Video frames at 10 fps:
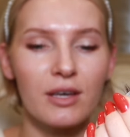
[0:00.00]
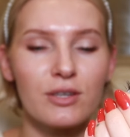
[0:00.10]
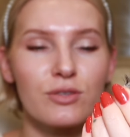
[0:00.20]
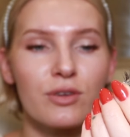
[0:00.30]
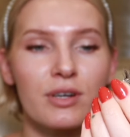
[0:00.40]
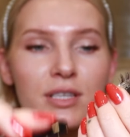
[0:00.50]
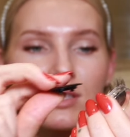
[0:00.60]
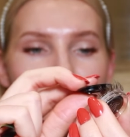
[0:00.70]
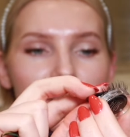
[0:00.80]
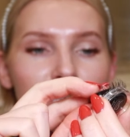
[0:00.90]
so they're nice
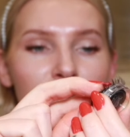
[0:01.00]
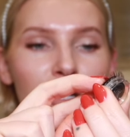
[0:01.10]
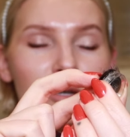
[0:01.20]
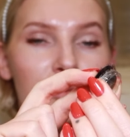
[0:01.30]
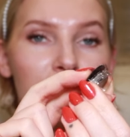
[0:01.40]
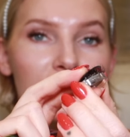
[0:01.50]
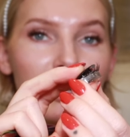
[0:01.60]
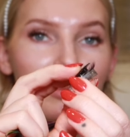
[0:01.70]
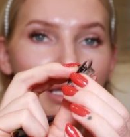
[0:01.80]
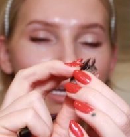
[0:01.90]
and secure. Put
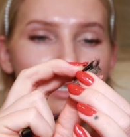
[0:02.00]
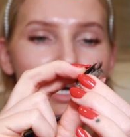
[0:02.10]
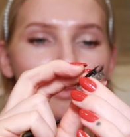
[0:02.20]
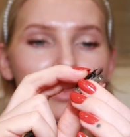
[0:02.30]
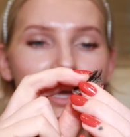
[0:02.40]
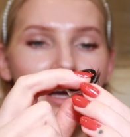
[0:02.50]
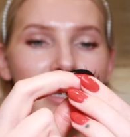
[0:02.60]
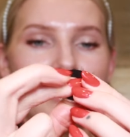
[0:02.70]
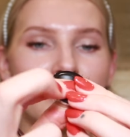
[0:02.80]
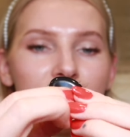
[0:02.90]
that black top back
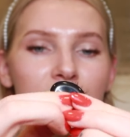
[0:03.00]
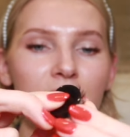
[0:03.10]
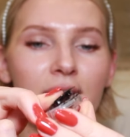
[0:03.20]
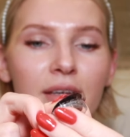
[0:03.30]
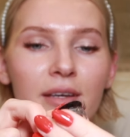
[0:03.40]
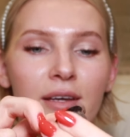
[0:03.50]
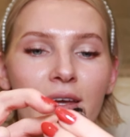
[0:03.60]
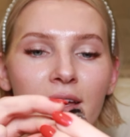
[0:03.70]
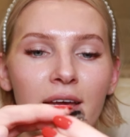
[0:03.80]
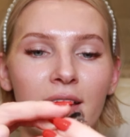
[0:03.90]
on,
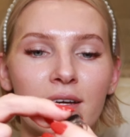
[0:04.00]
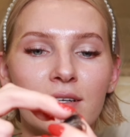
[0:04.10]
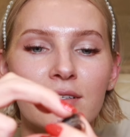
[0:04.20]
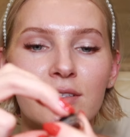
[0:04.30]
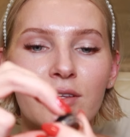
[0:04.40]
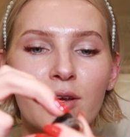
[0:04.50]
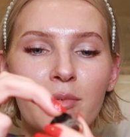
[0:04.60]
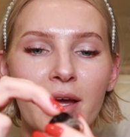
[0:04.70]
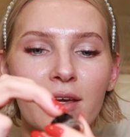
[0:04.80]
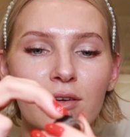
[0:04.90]
and they're
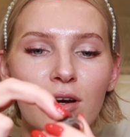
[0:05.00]
back in the